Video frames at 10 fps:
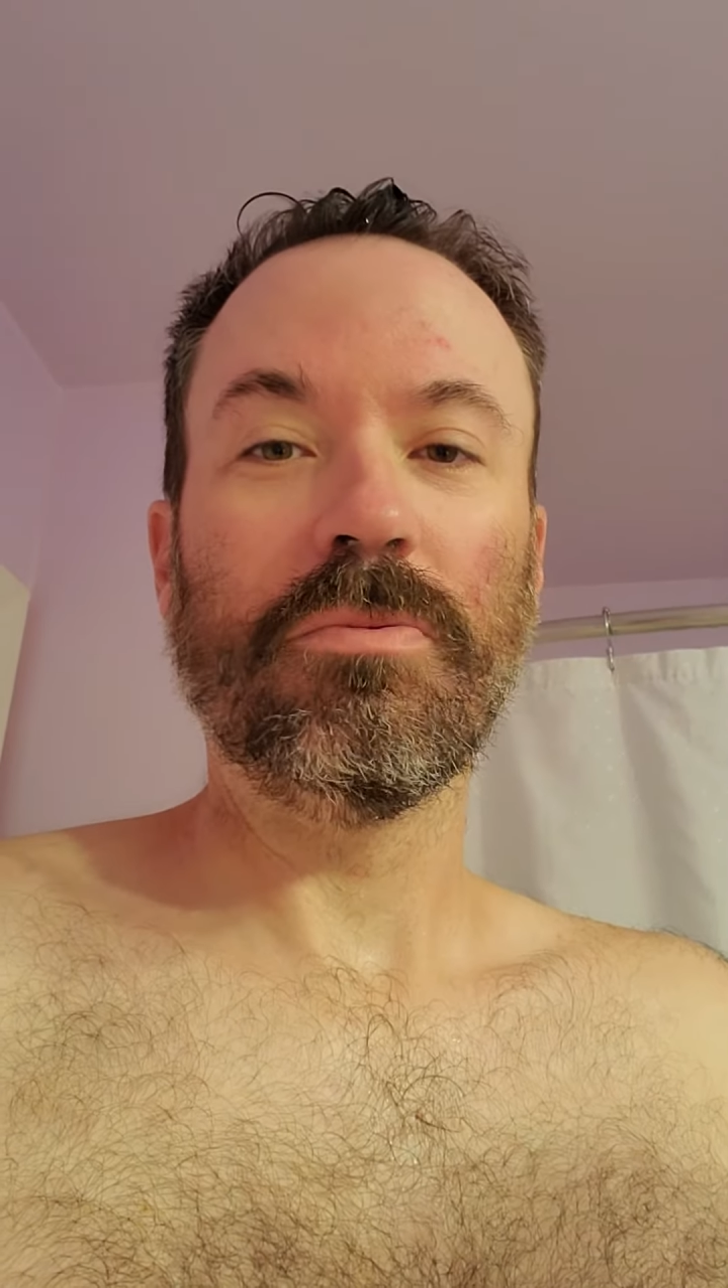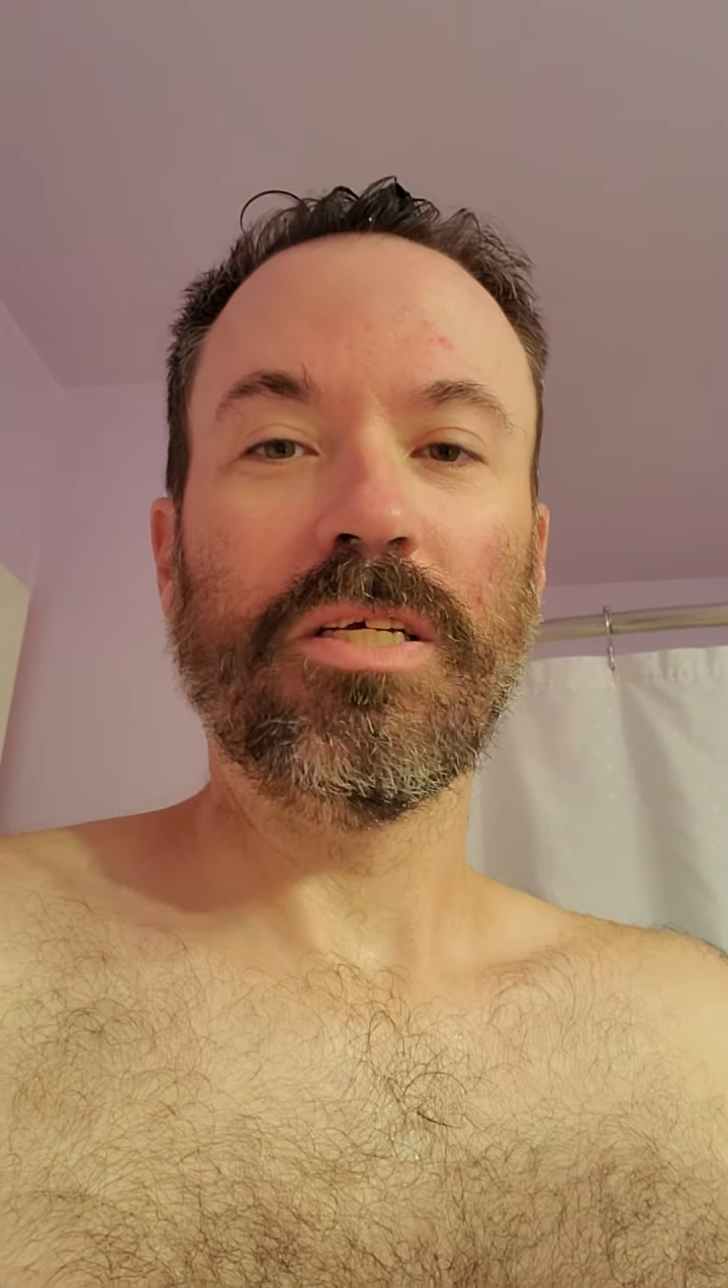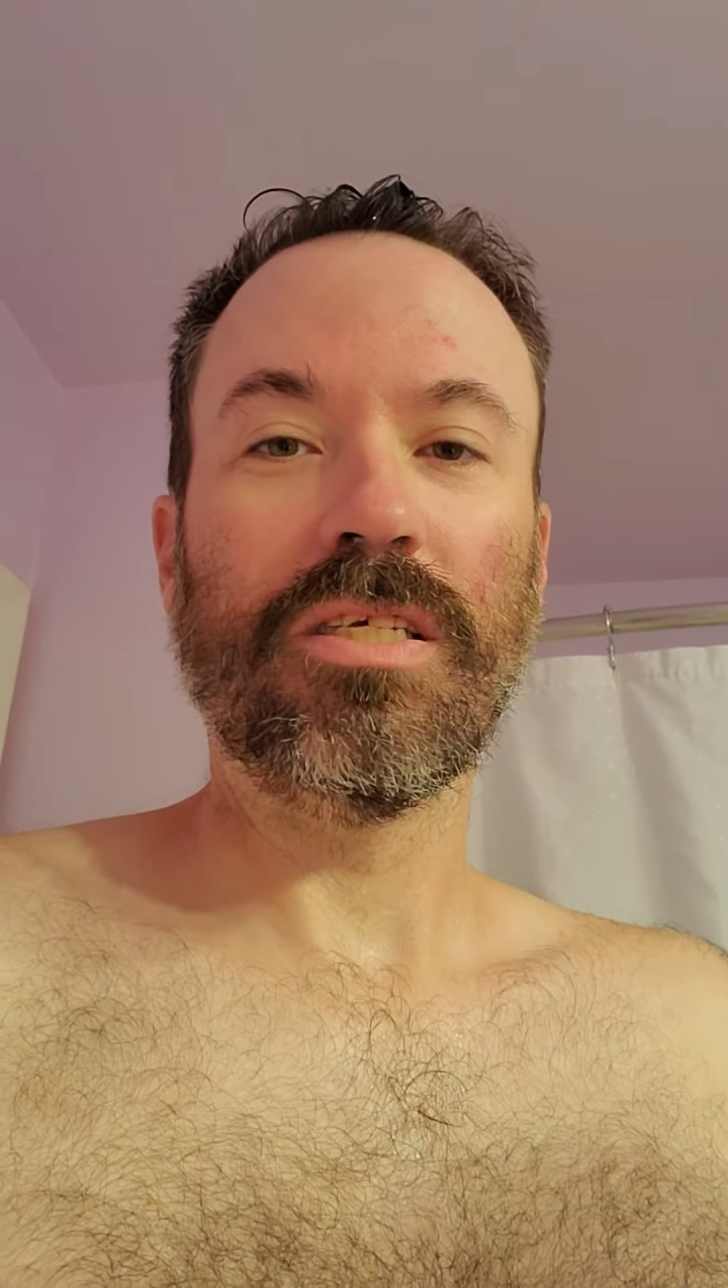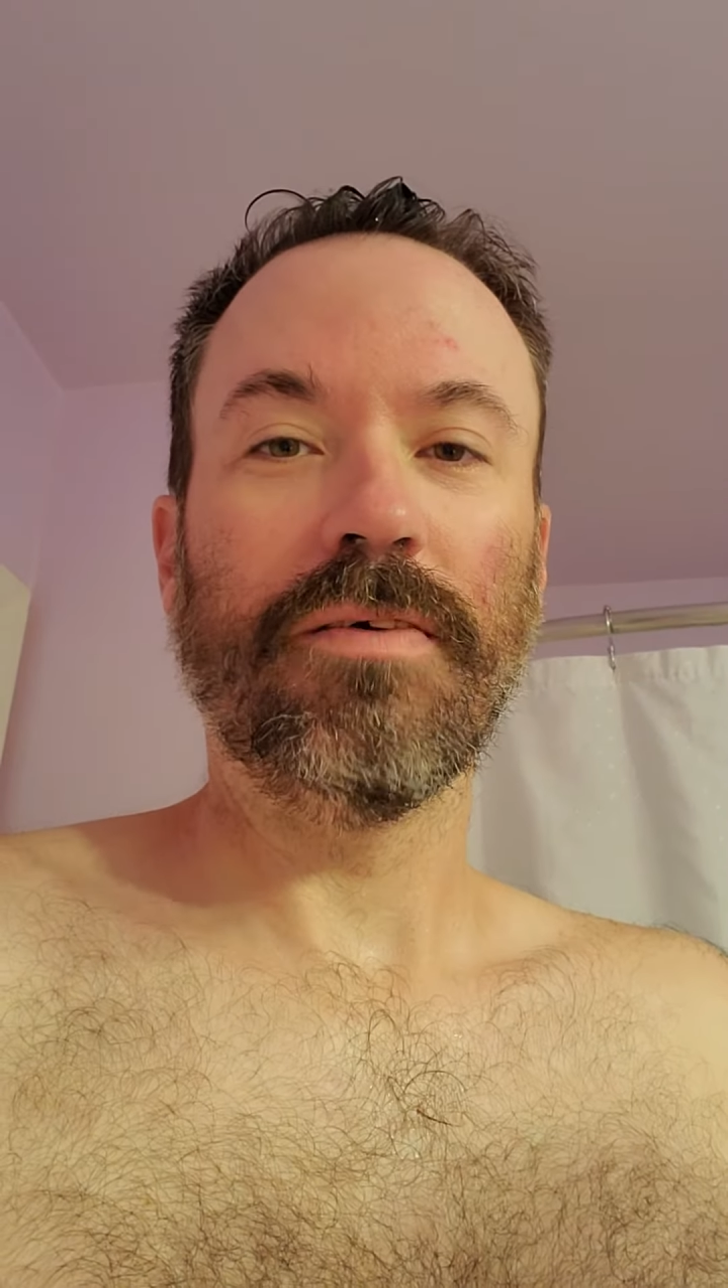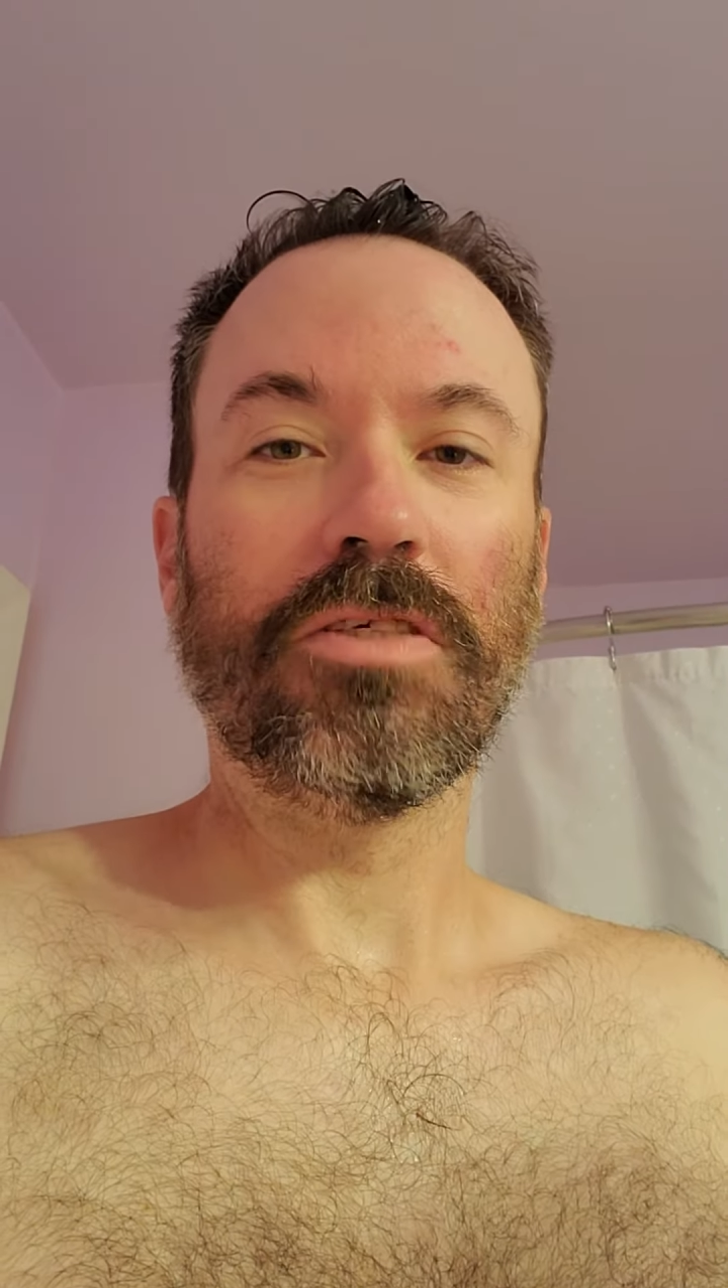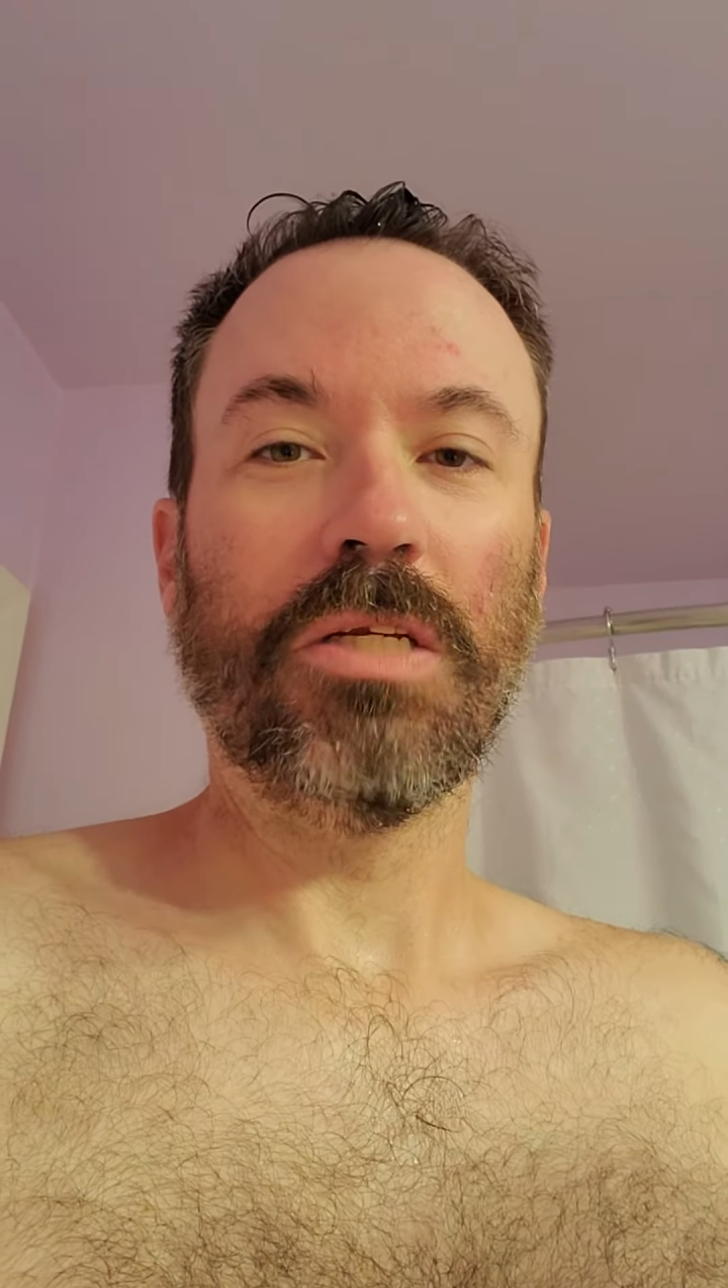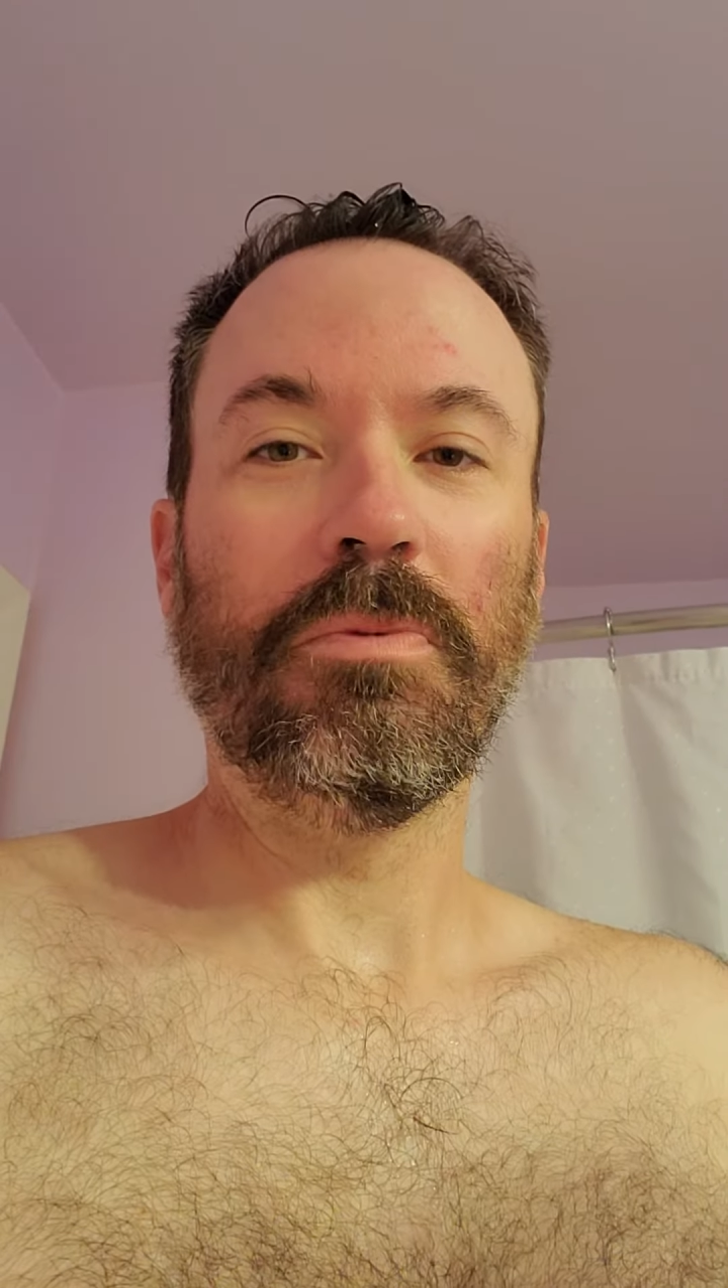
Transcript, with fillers: of my stuff's gonna